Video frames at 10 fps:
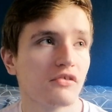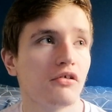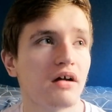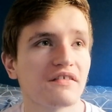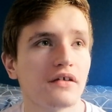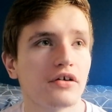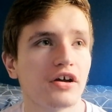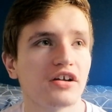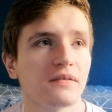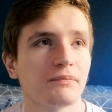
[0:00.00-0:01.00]
Oh, that's so
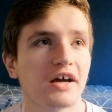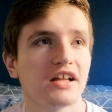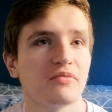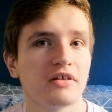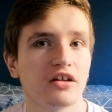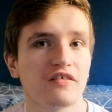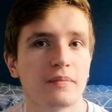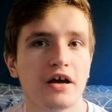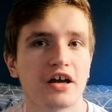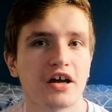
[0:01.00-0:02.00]
good. I love McDonald's
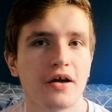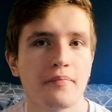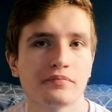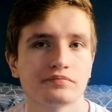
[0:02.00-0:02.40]
burger.